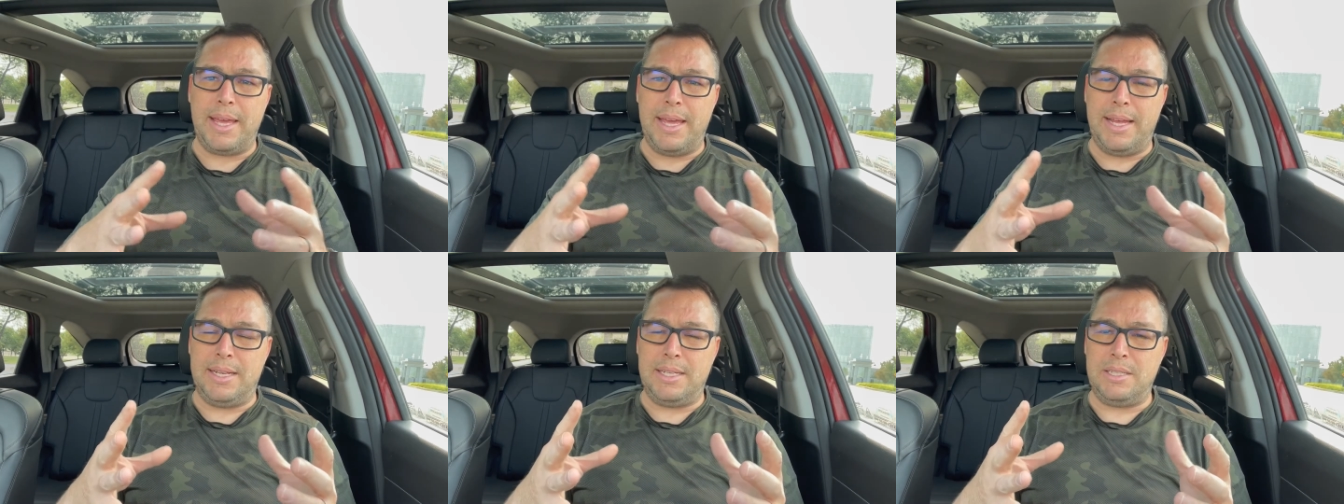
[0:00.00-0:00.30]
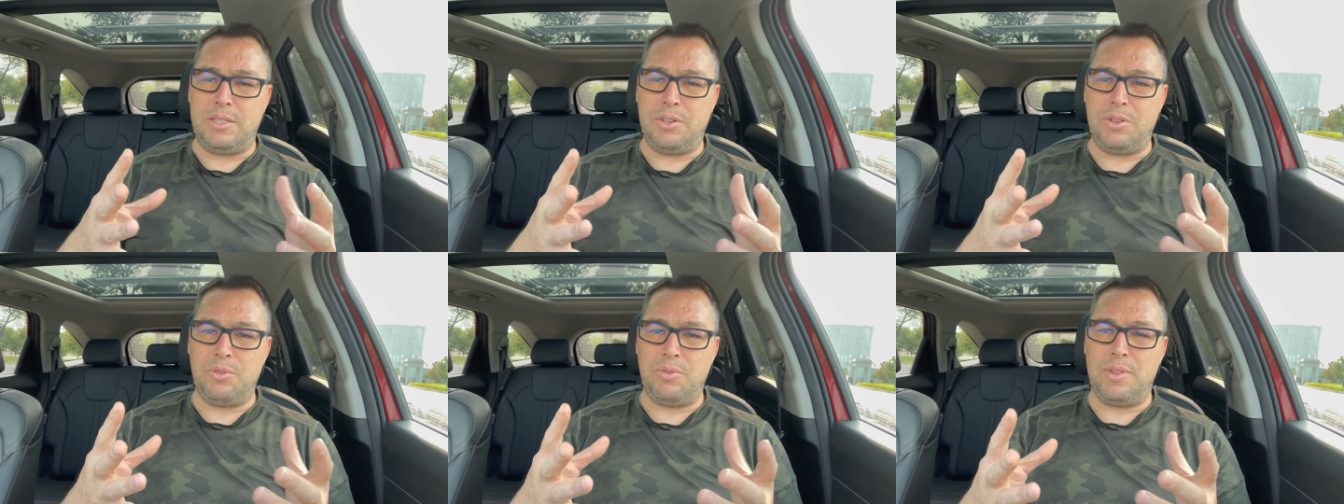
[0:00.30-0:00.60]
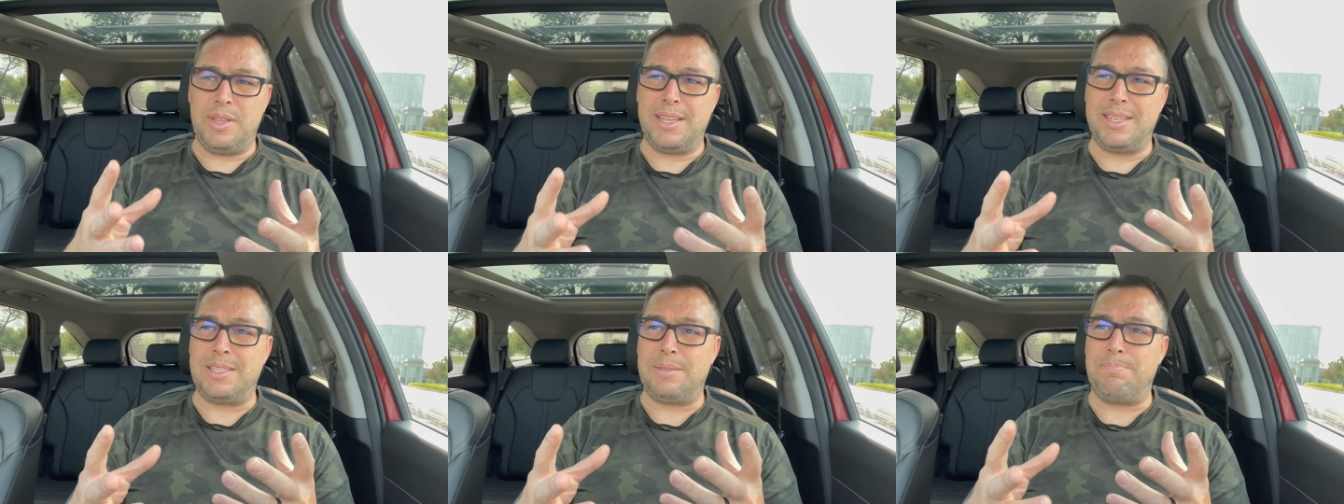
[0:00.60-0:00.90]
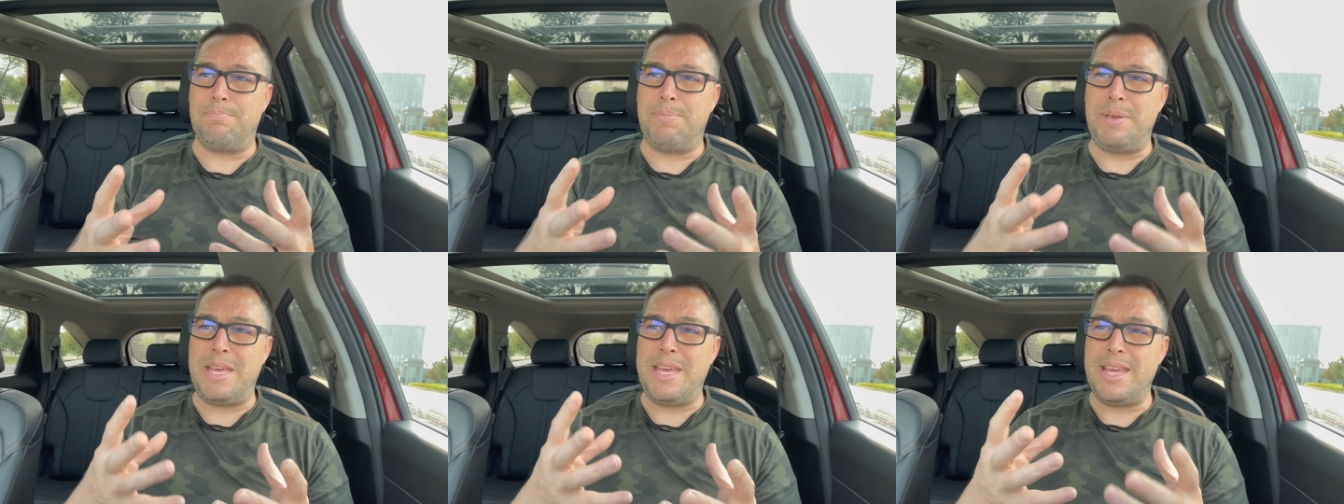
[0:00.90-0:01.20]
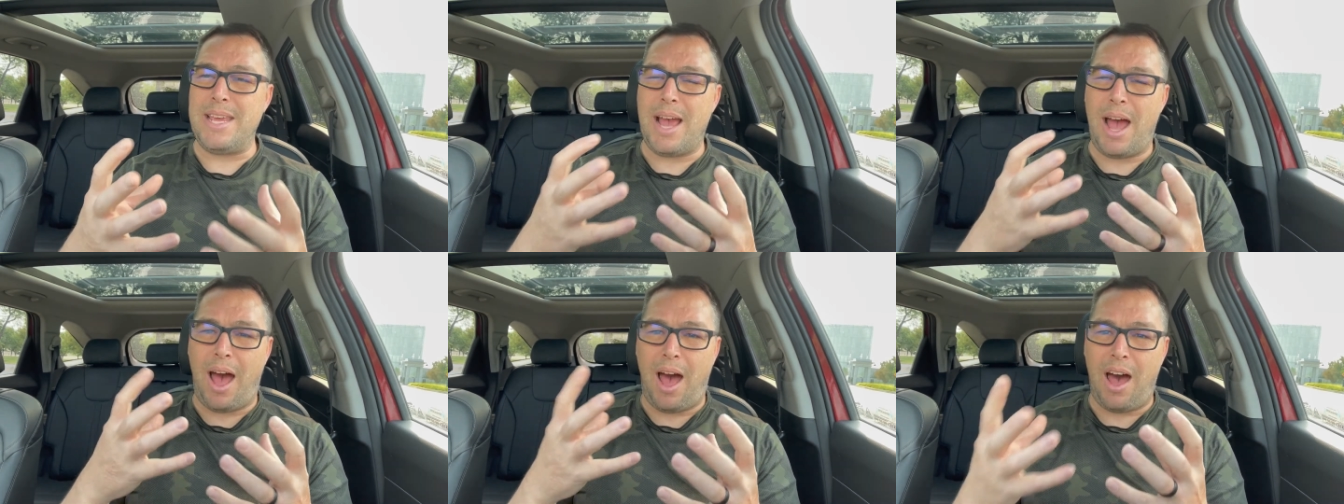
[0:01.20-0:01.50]
into this
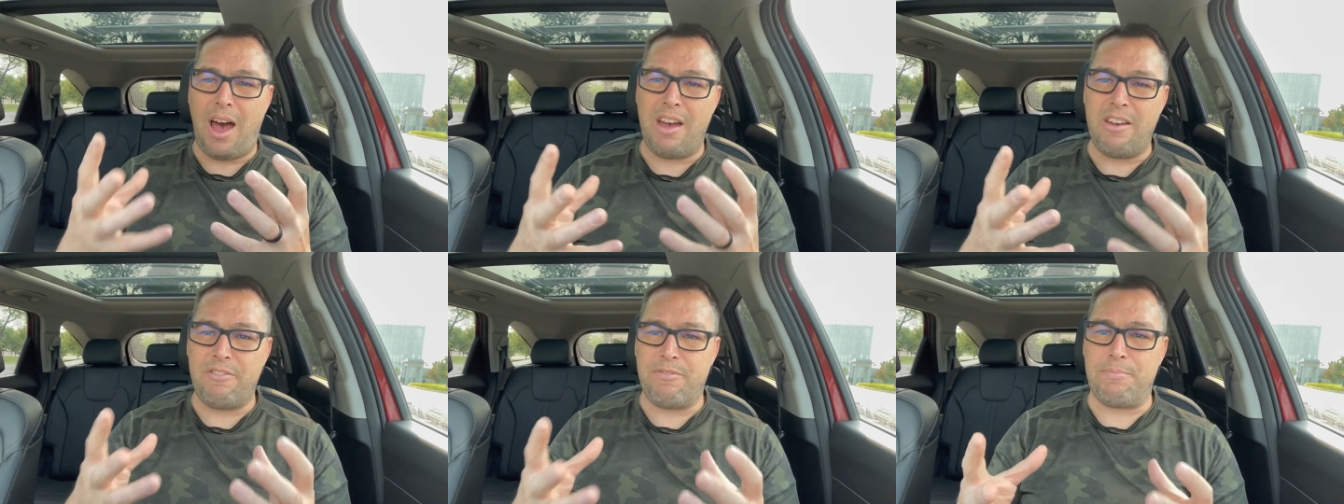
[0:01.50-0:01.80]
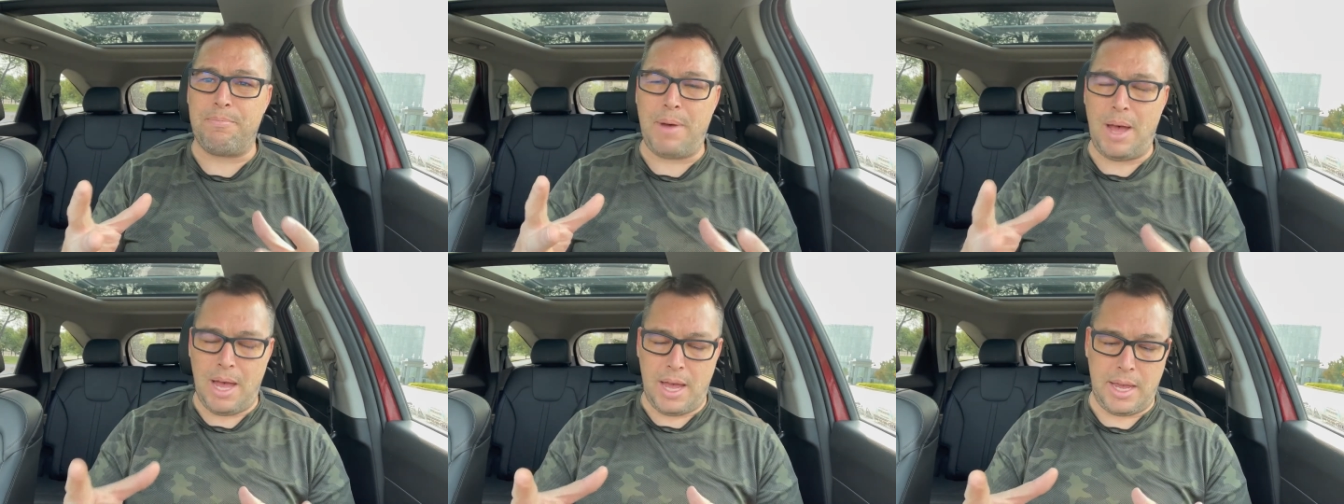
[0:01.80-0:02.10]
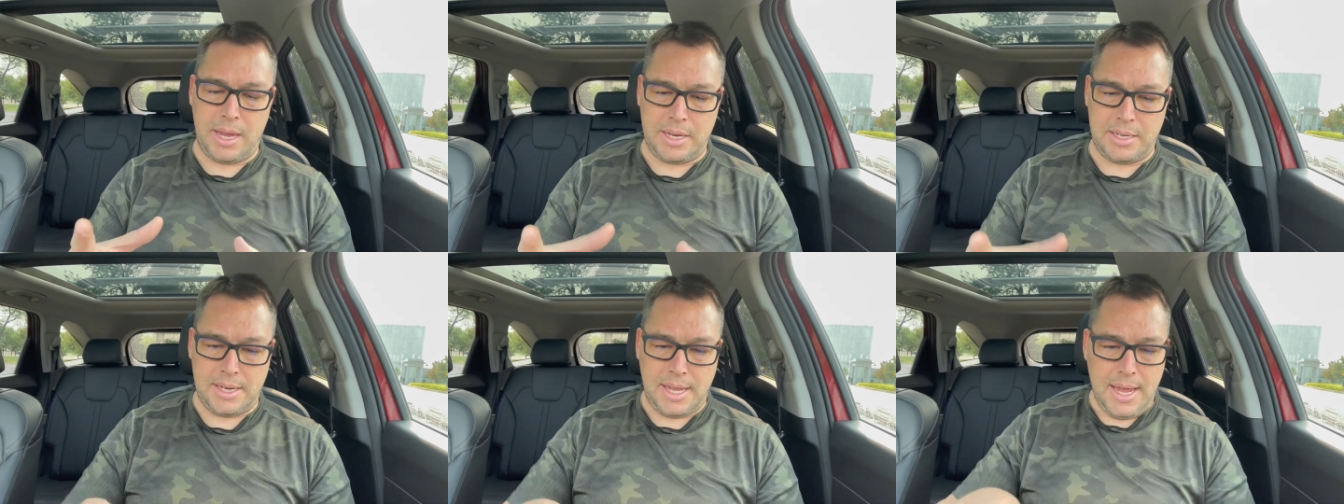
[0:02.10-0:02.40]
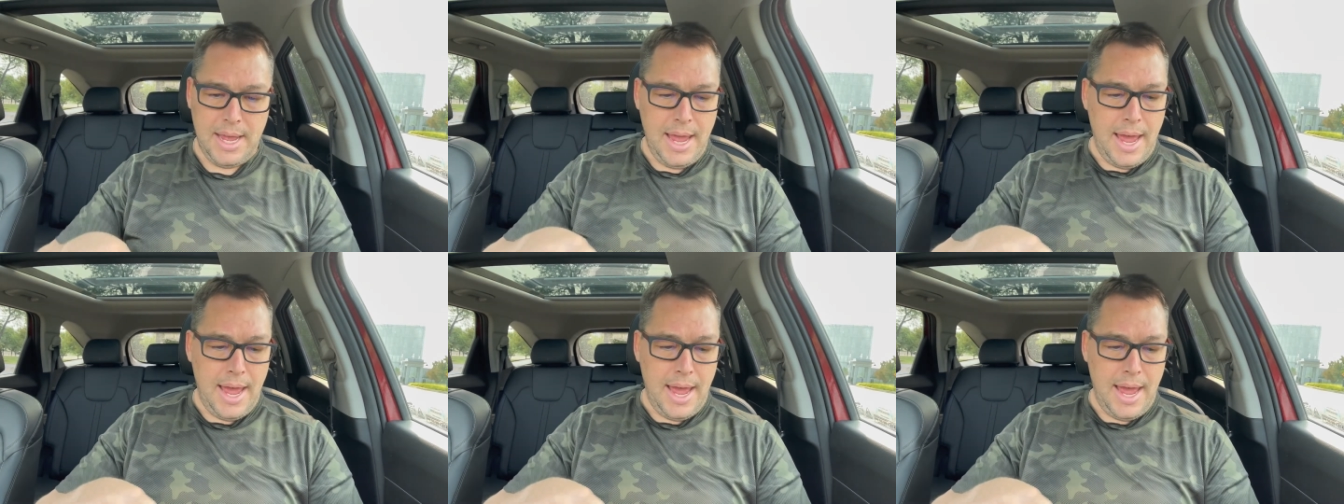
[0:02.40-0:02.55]
beehive mind